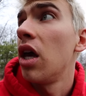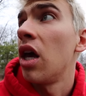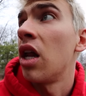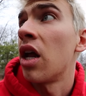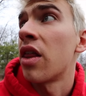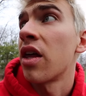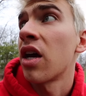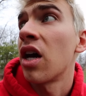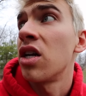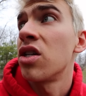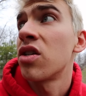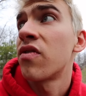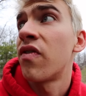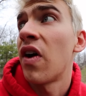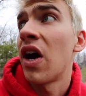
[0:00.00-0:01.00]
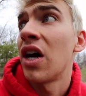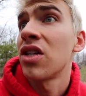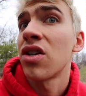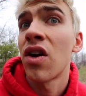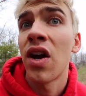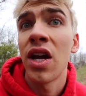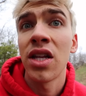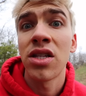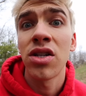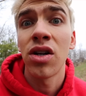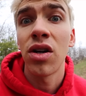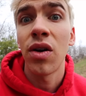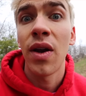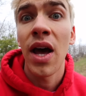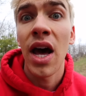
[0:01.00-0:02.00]
and I think I just found our
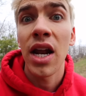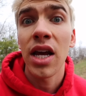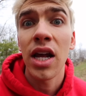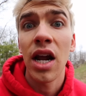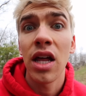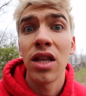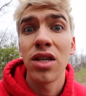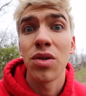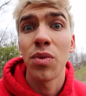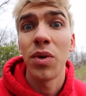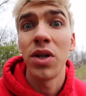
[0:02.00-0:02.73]
answer on how to get out of these